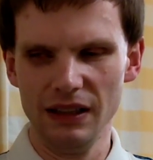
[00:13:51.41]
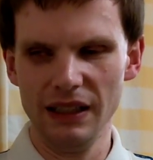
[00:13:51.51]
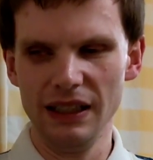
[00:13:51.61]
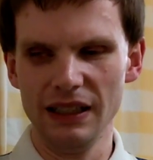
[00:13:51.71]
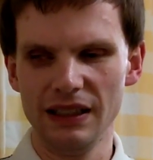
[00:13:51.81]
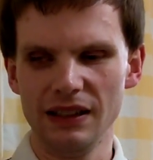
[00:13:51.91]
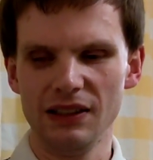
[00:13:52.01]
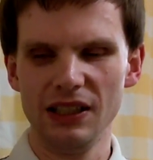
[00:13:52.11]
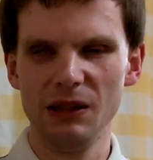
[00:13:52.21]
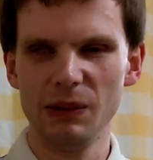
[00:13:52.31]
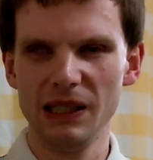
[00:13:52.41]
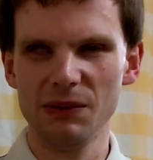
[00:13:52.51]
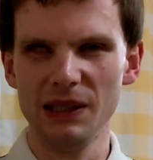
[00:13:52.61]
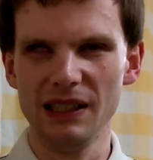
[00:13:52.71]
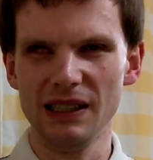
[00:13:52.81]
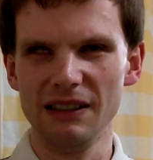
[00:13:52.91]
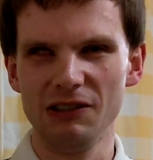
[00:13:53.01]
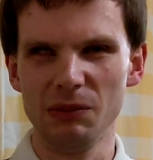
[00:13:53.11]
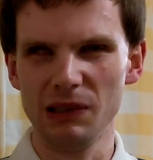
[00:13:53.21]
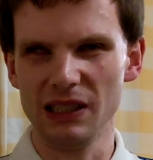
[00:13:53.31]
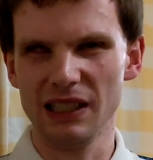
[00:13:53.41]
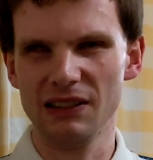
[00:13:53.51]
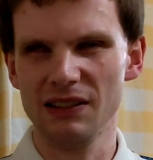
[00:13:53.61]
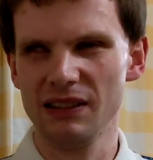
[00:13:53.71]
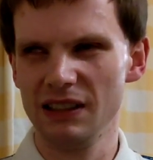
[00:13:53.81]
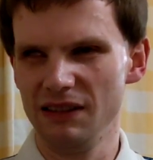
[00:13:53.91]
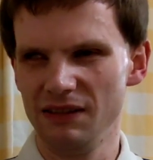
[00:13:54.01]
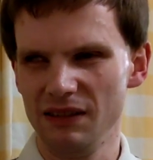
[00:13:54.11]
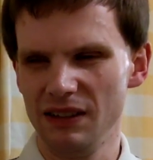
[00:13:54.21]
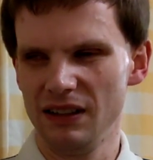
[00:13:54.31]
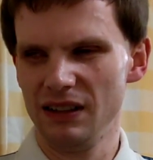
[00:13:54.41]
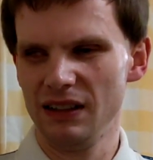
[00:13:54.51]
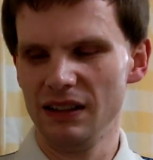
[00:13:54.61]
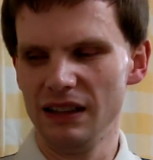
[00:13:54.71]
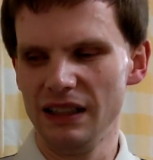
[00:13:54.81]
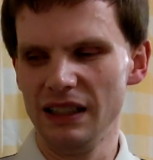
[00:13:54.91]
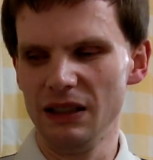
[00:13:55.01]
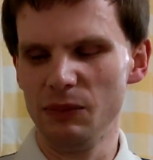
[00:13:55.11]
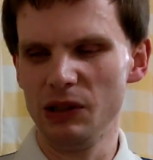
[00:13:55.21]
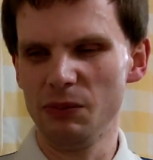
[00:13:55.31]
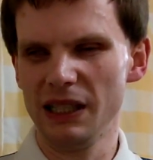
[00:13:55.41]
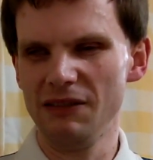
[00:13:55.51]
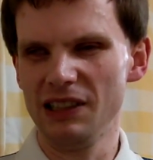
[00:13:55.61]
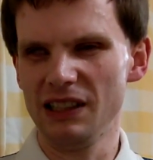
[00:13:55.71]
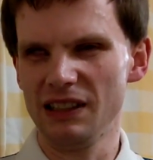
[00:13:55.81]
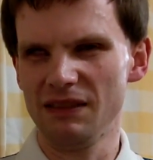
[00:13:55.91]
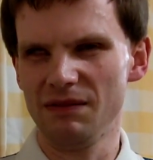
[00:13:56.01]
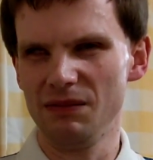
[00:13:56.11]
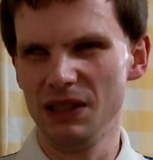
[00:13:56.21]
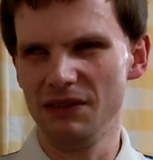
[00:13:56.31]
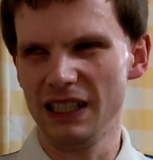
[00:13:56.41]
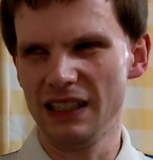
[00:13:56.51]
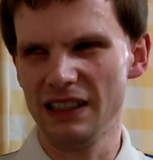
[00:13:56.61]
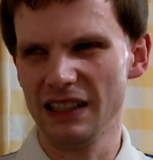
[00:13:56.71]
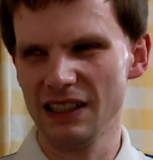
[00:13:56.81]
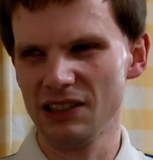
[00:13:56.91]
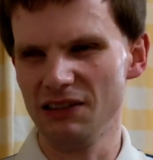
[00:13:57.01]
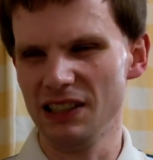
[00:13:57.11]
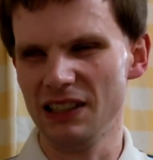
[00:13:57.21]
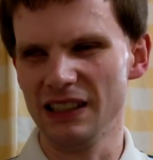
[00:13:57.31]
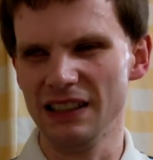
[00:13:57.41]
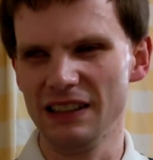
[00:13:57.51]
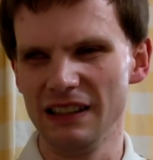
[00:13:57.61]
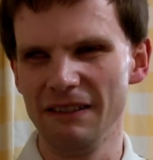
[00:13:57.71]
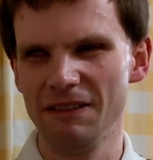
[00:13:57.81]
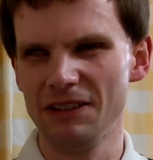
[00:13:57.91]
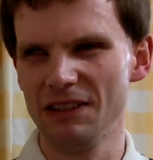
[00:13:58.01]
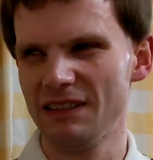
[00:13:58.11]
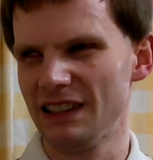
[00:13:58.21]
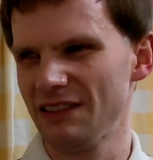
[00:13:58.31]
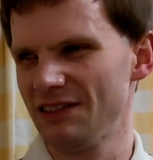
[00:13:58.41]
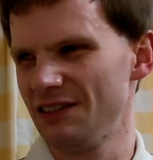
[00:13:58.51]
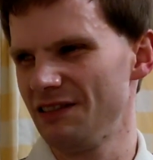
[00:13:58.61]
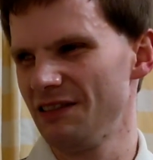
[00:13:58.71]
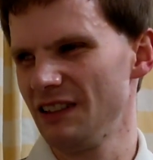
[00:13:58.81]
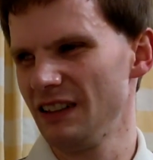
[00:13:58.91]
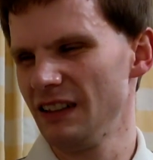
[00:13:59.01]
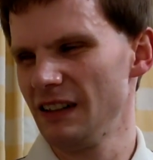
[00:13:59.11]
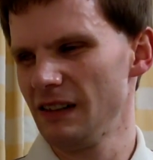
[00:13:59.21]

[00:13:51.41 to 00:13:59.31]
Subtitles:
The cheek piece we can lift up and down. The butt plate we can move in and out, so we can change the length of the rifle.